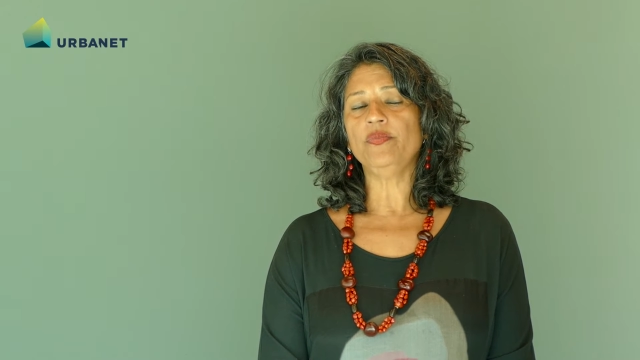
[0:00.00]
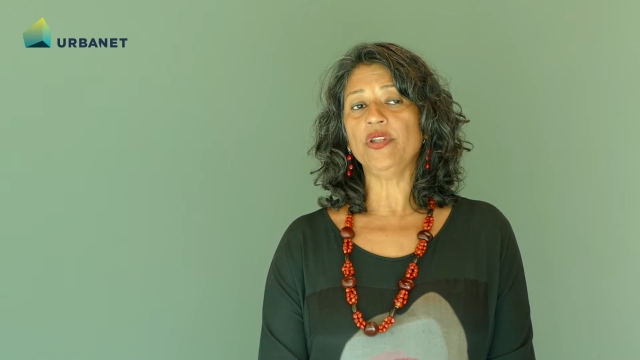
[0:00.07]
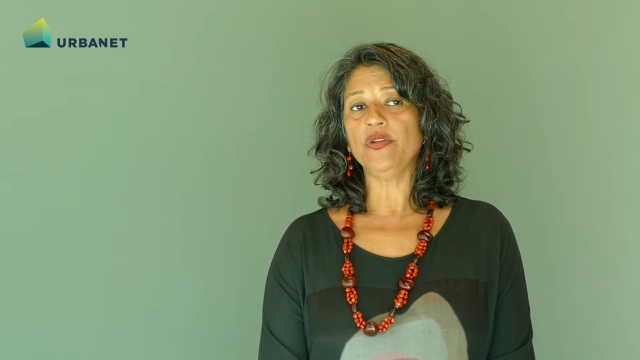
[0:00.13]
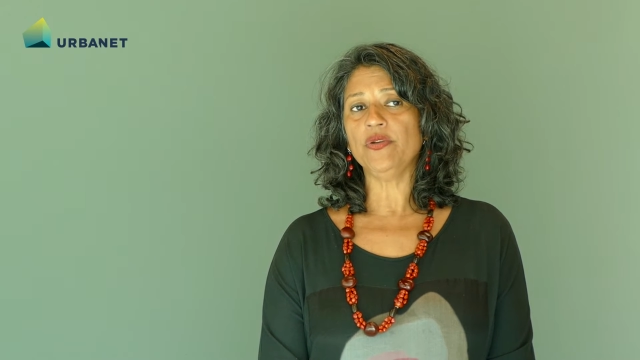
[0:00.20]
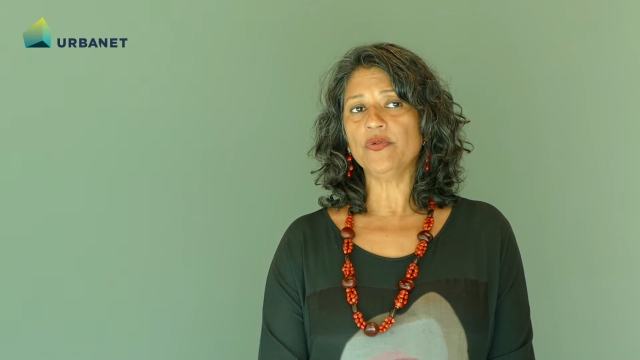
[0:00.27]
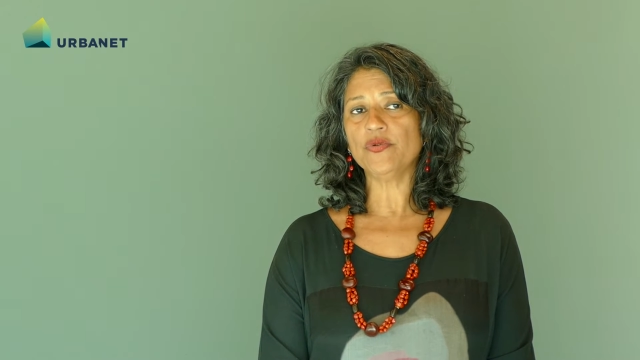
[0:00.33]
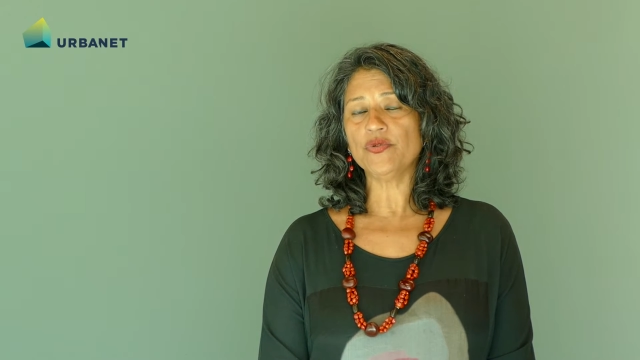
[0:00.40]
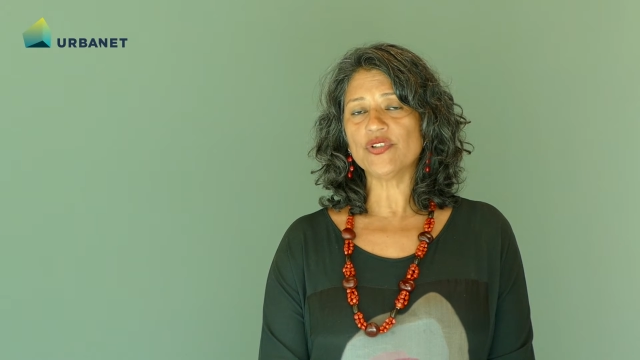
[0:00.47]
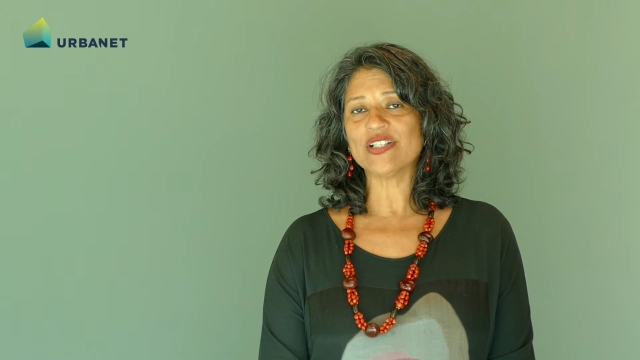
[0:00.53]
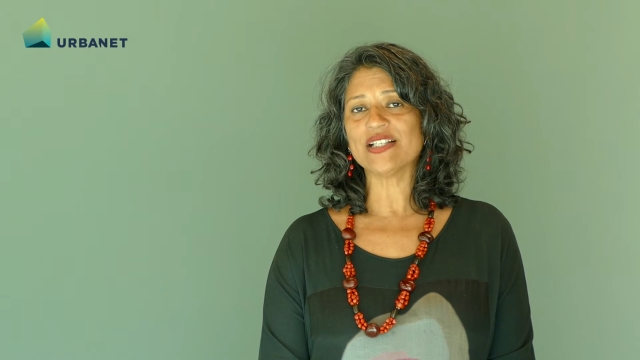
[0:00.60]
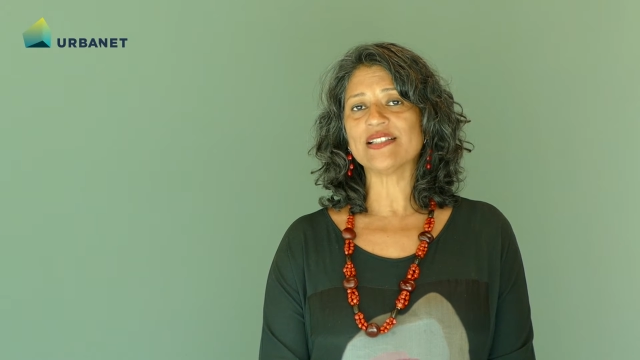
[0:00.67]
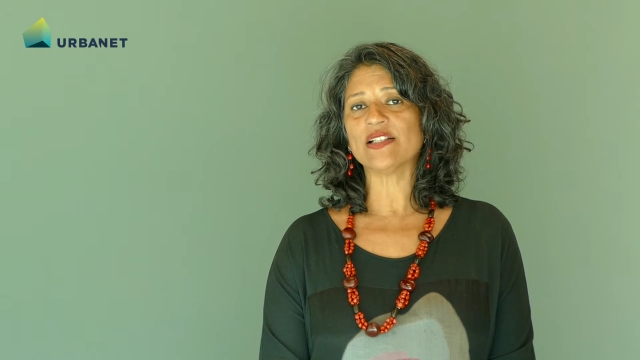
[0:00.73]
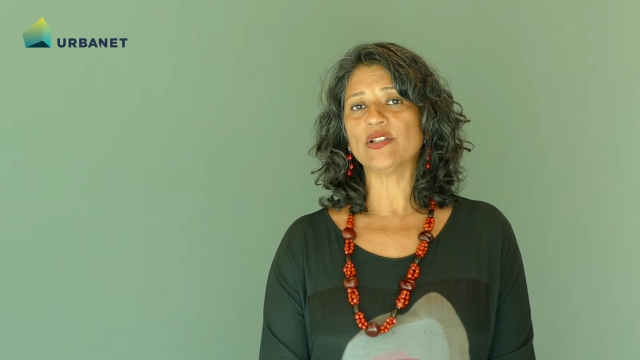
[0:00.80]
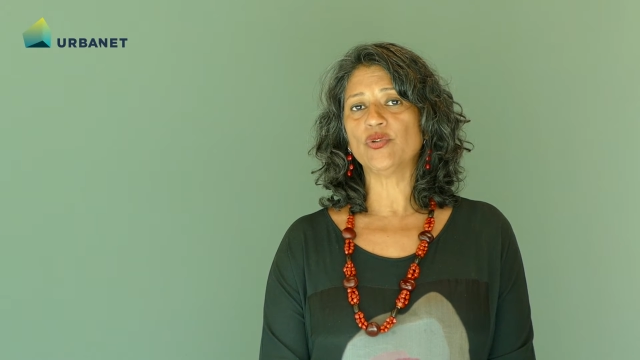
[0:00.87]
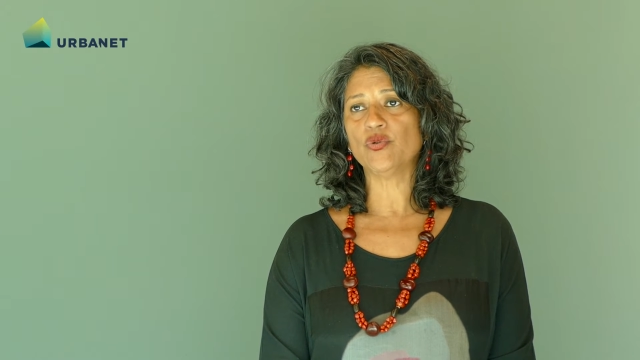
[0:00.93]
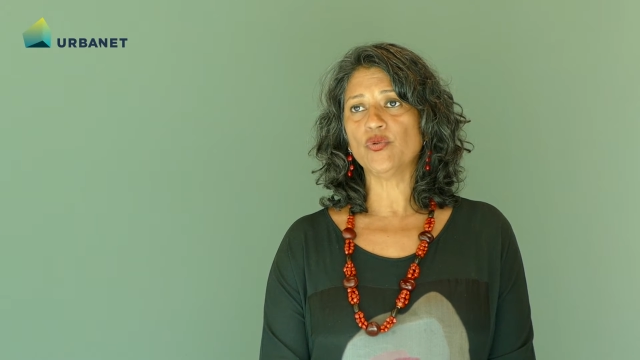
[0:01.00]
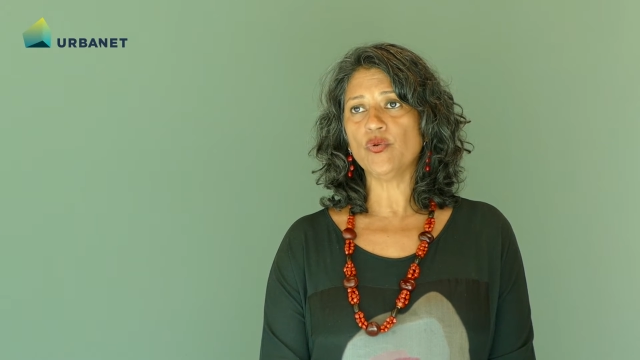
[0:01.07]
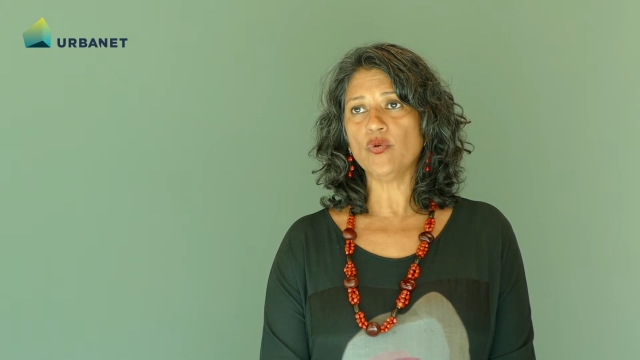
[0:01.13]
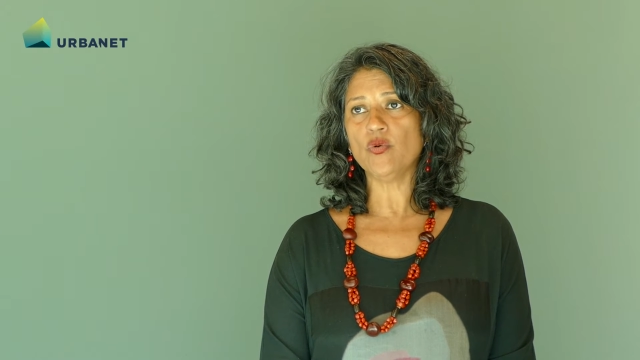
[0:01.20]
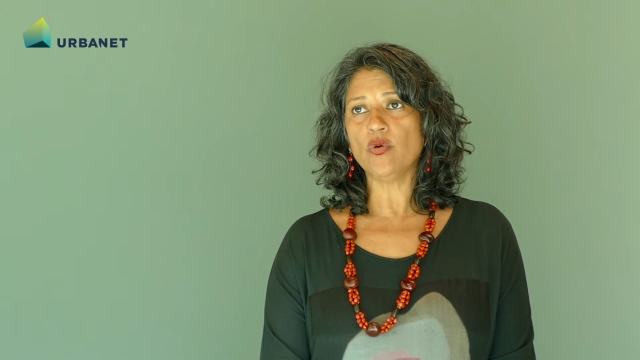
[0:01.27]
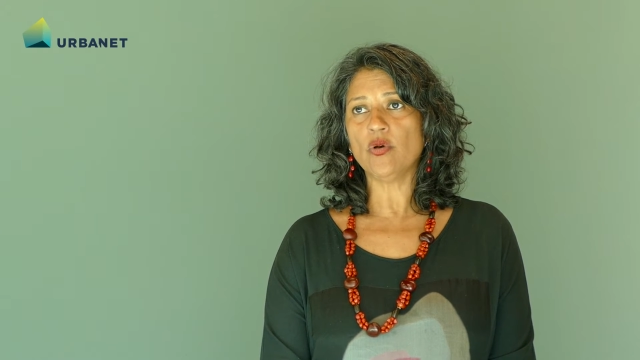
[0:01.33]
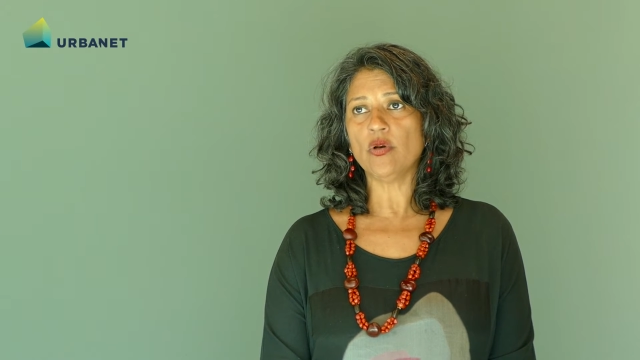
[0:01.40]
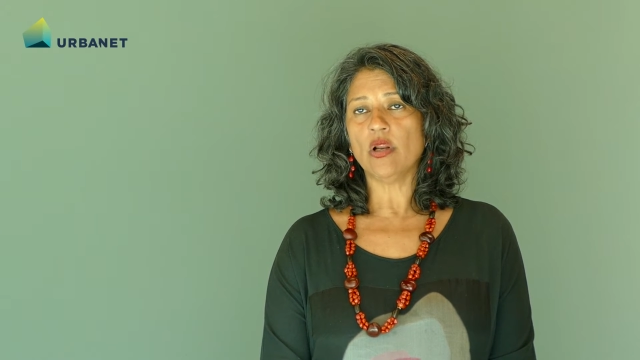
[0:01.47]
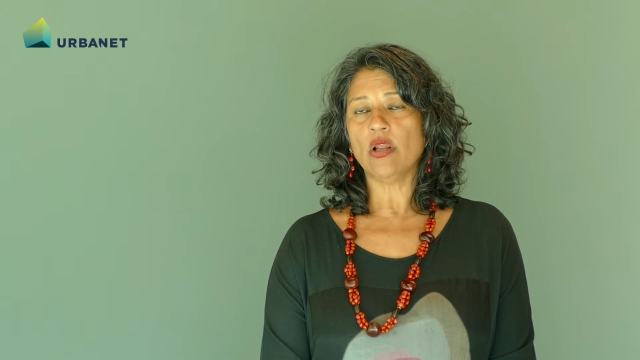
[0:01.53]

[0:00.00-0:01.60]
be used as a tool